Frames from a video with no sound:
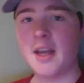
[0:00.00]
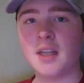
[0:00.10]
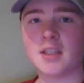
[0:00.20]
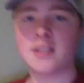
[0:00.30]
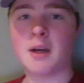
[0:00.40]

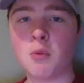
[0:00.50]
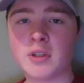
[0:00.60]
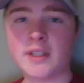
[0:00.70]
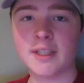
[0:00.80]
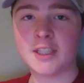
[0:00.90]
It's because I
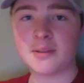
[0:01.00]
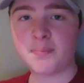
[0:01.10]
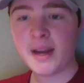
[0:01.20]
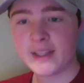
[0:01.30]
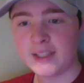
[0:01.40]
wasn't
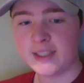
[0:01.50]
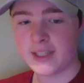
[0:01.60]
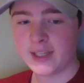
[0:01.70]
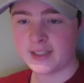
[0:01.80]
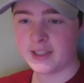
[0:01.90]
expecting
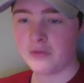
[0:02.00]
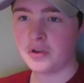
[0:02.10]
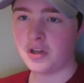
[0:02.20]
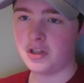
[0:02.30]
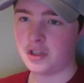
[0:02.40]
to hit
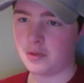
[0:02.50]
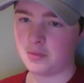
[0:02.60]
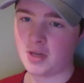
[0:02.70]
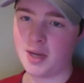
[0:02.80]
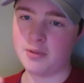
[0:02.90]
700
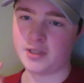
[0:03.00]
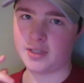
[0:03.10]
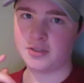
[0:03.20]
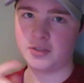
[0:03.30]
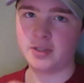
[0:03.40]
subscribers
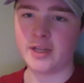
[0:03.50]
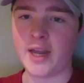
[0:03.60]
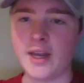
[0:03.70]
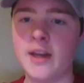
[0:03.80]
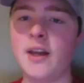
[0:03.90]

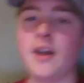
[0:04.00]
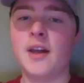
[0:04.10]
yesterday,